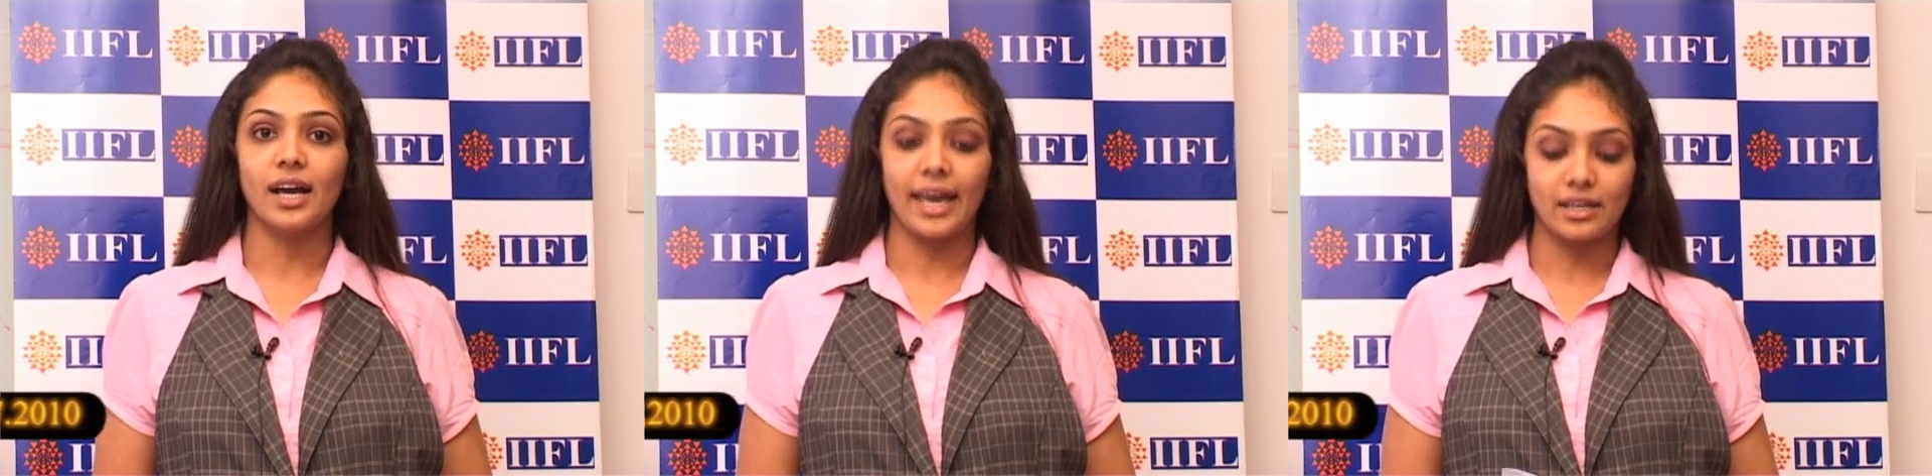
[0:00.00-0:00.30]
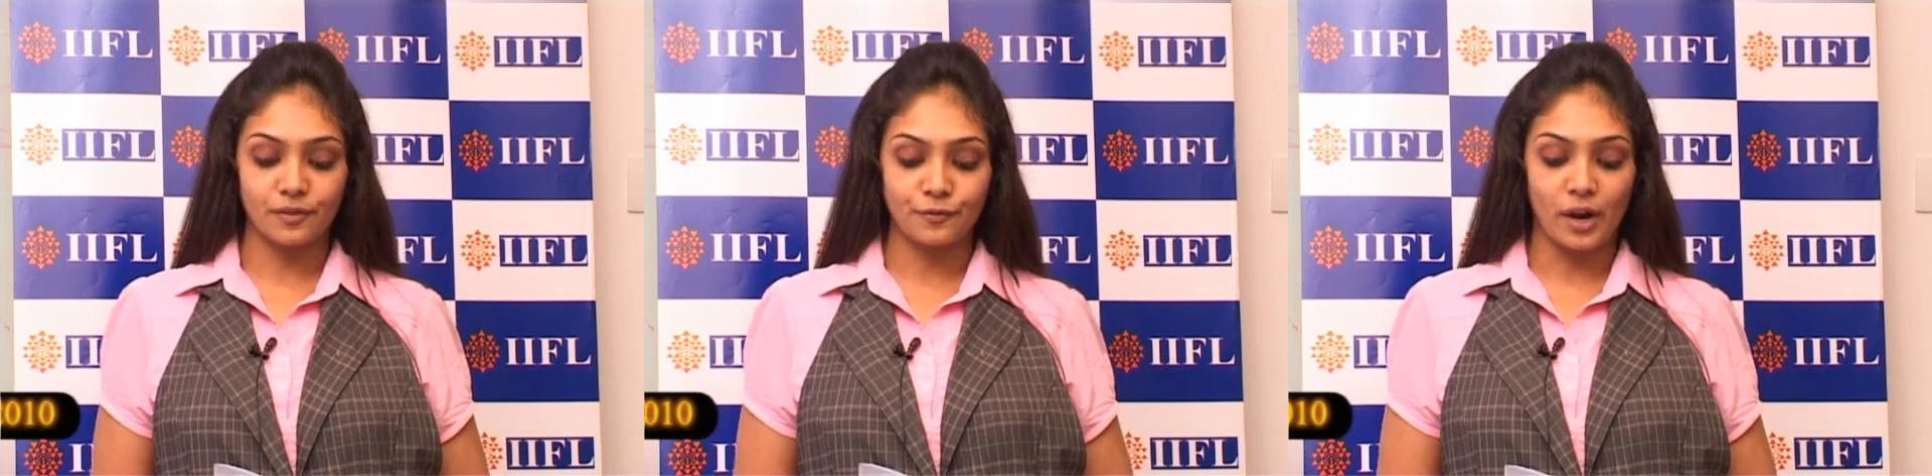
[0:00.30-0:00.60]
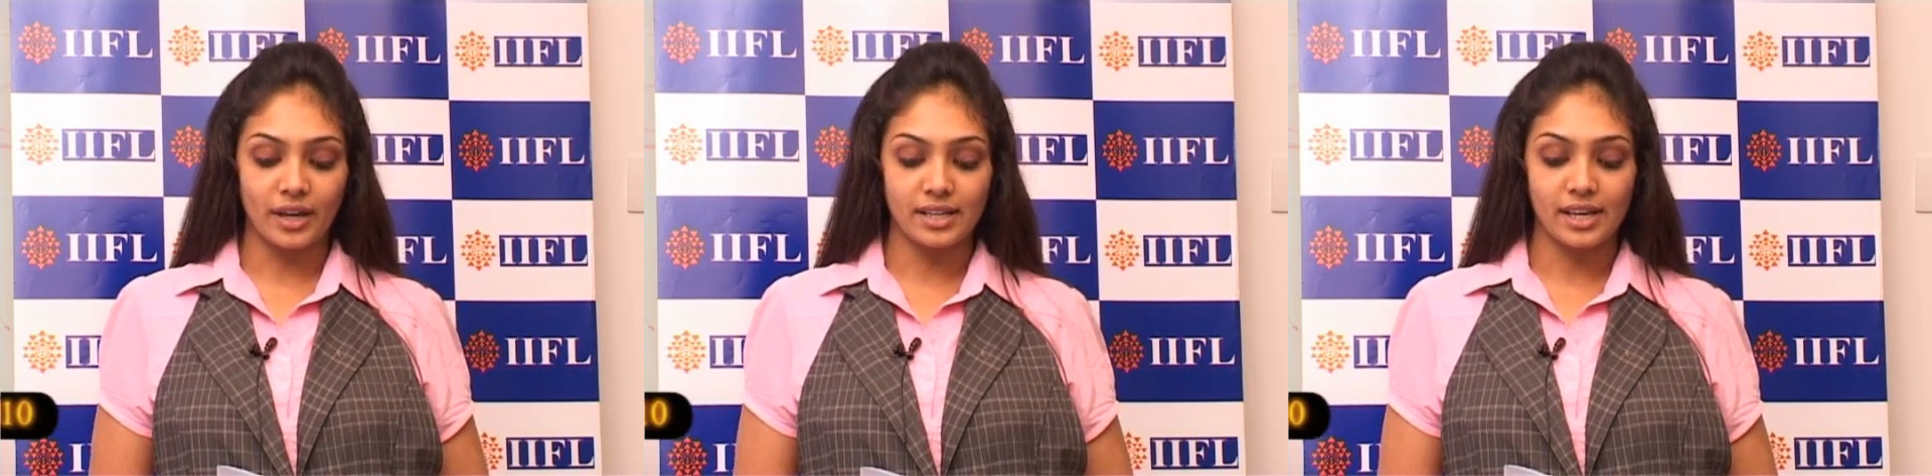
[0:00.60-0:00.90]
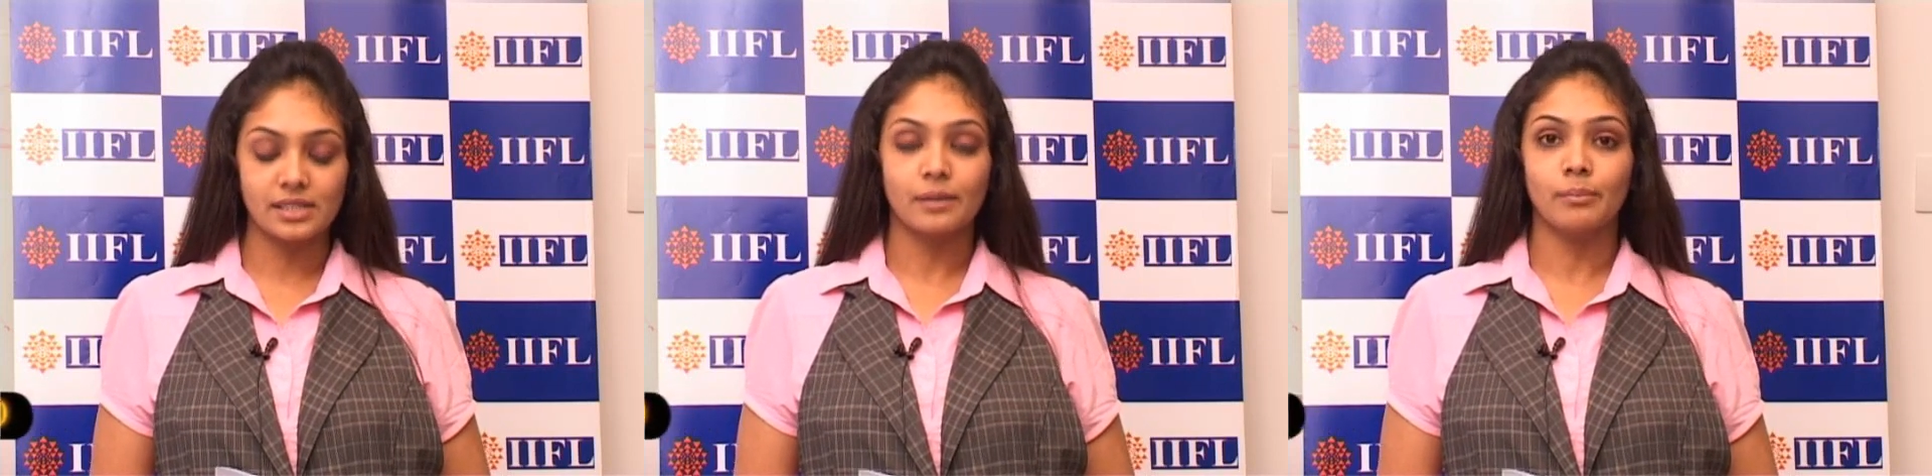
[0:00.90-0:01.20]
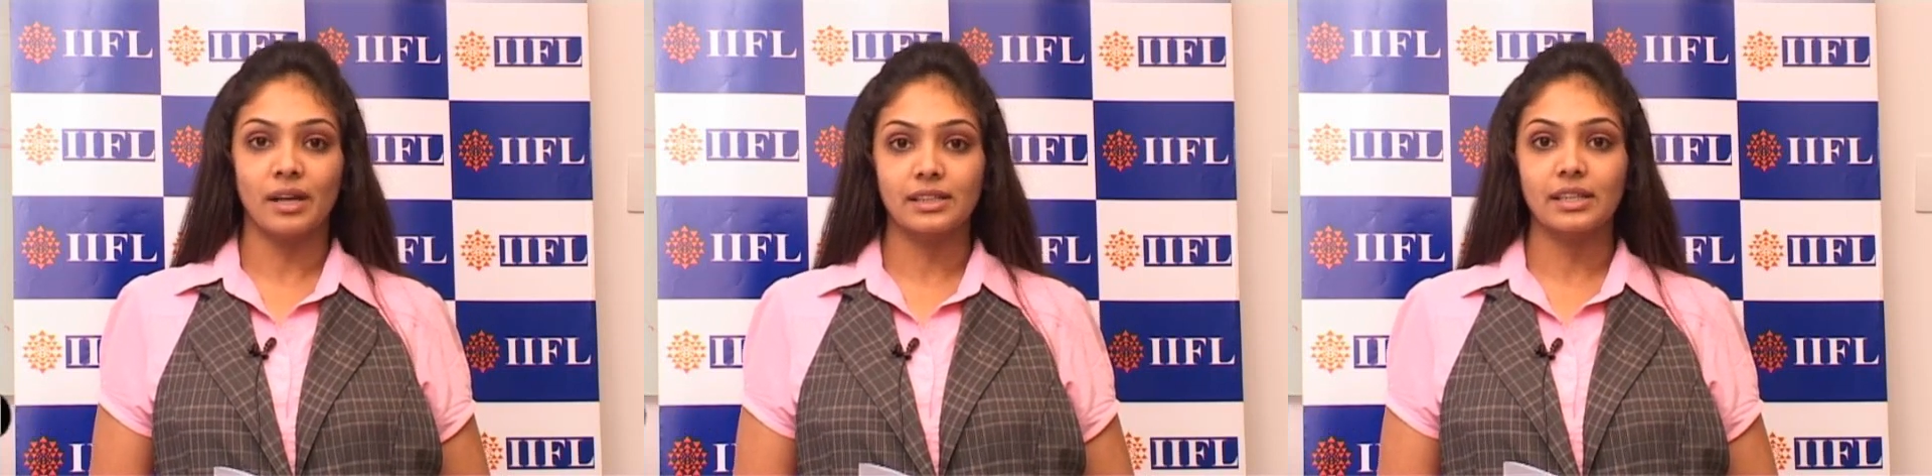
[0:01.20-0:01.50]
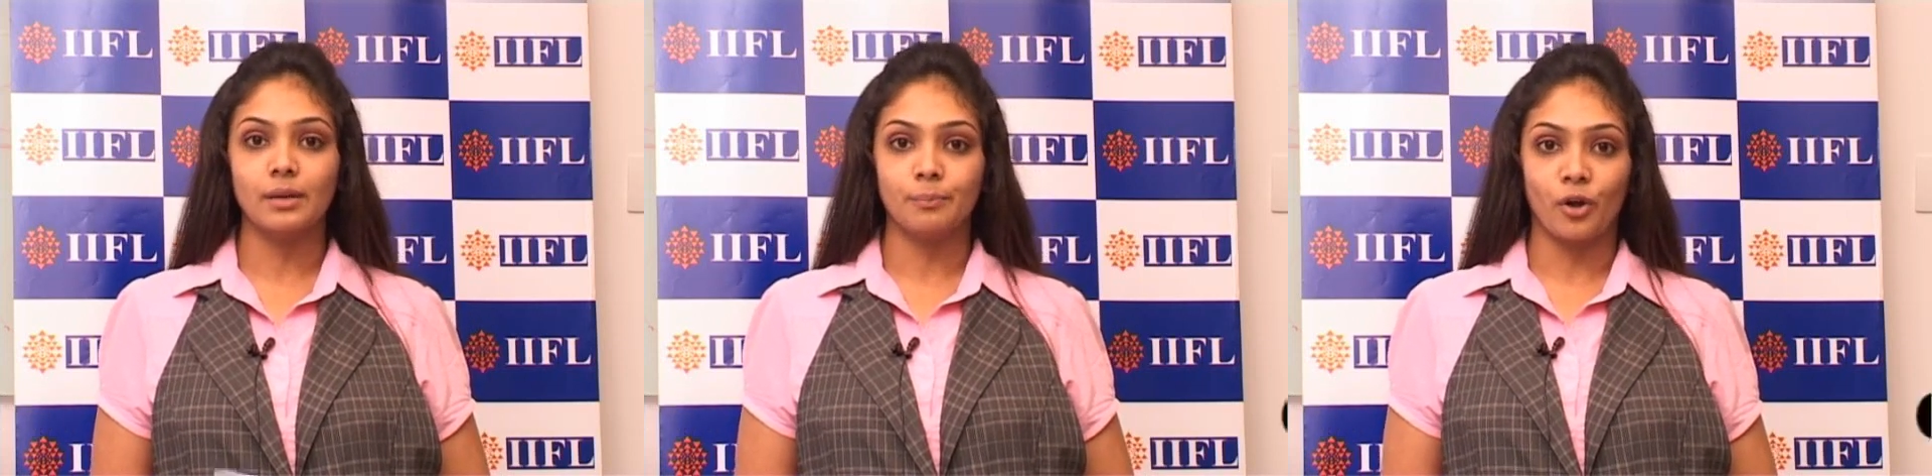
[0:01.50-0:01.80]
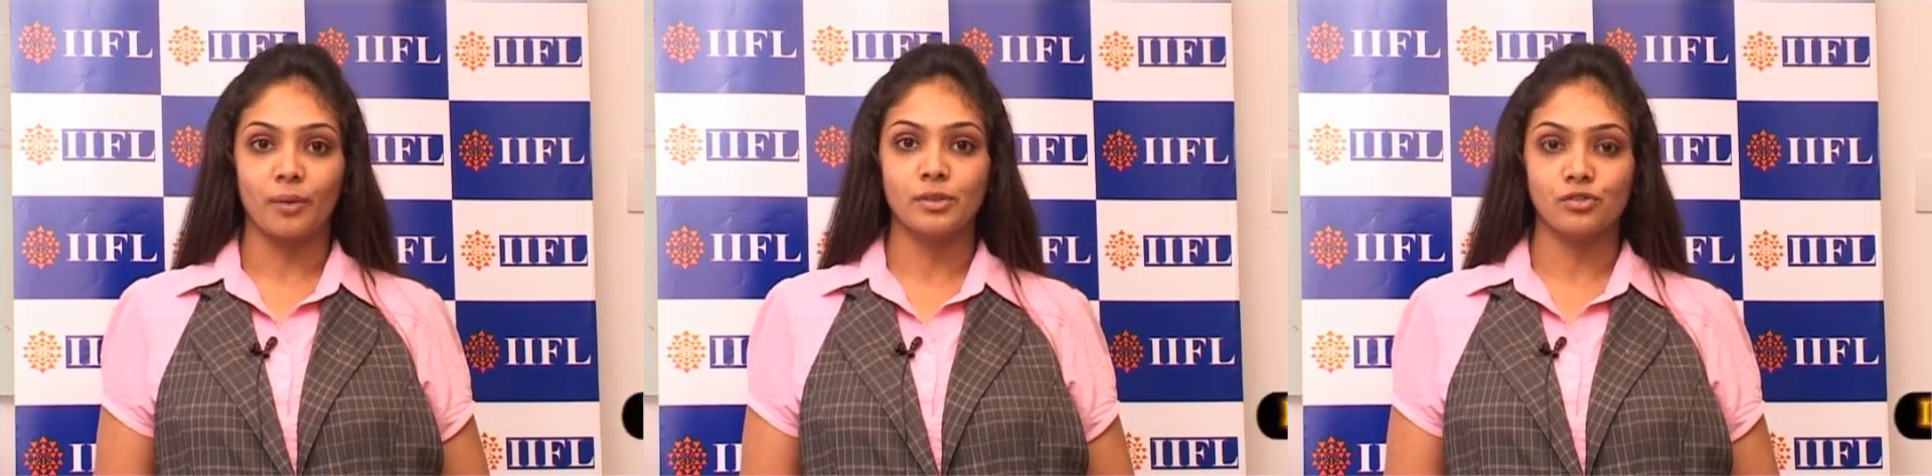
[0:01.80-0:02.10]
ahead of Friday's monthly
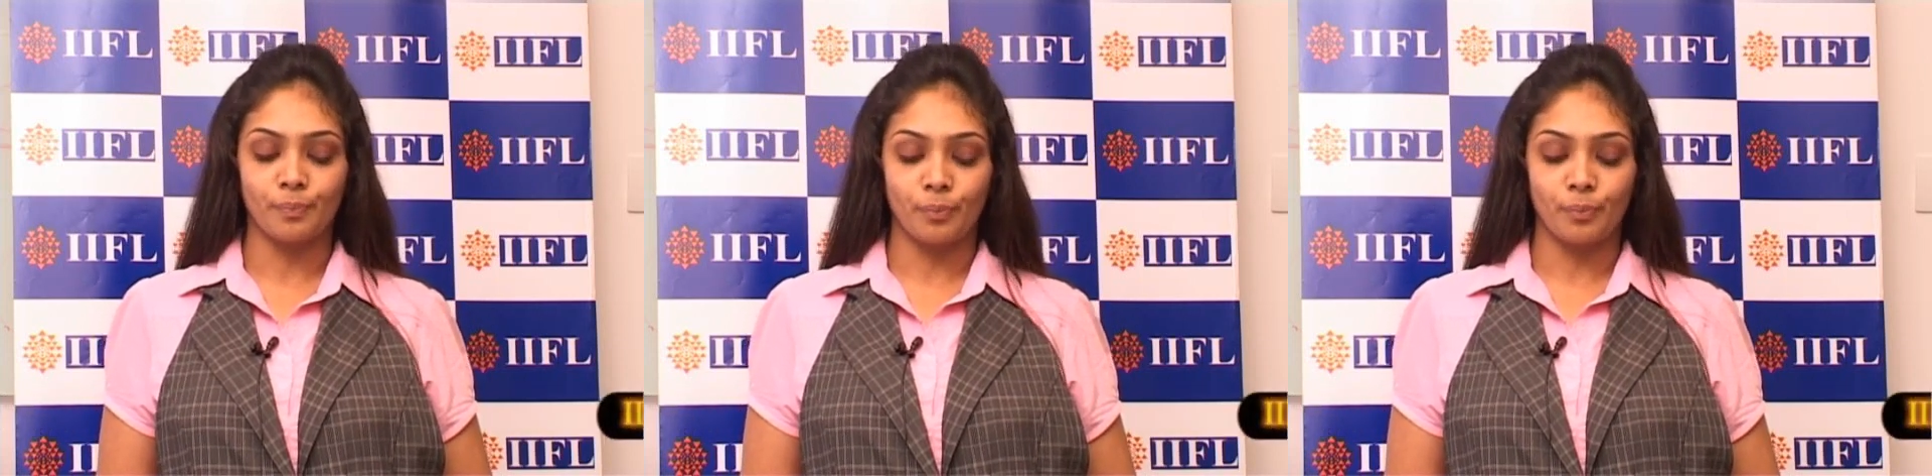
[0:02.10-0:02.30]
employment